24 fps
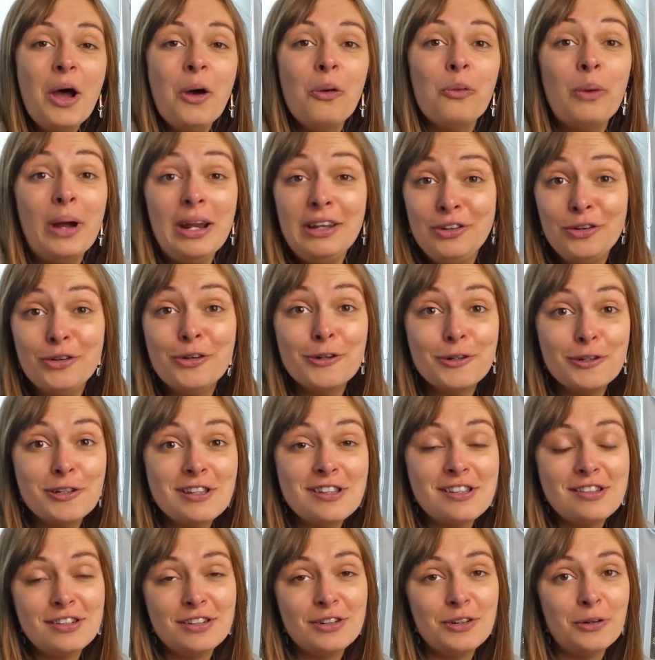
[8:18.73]
when you could
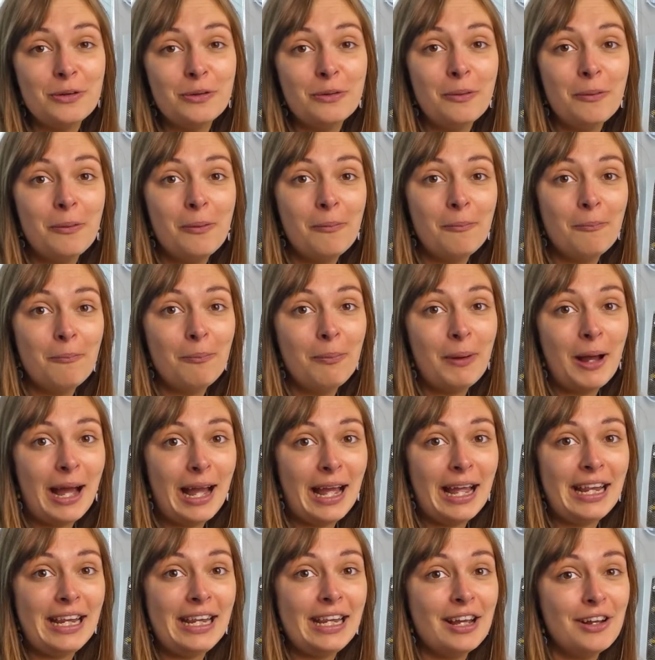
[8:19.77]
still
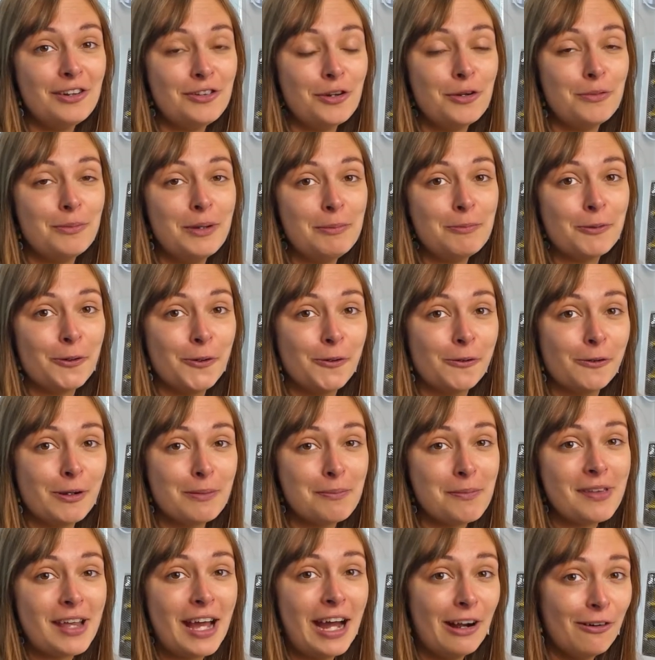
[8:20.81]
buy Adobe
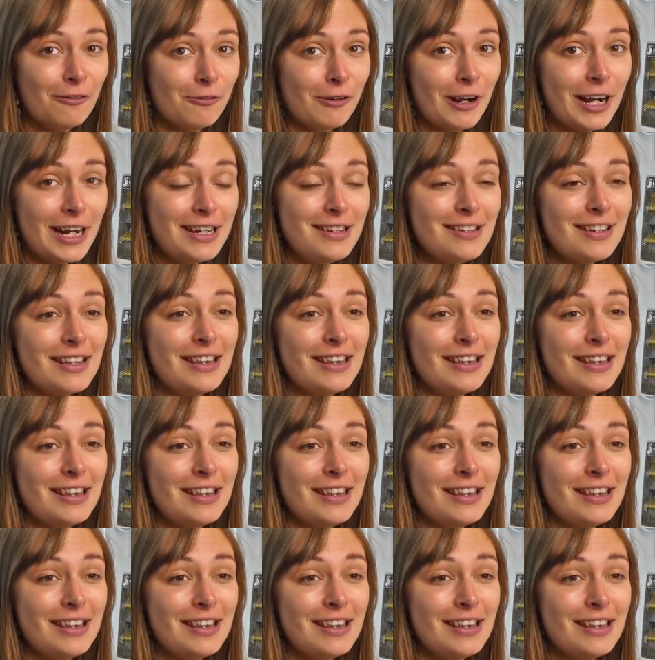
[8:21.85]
programs outright.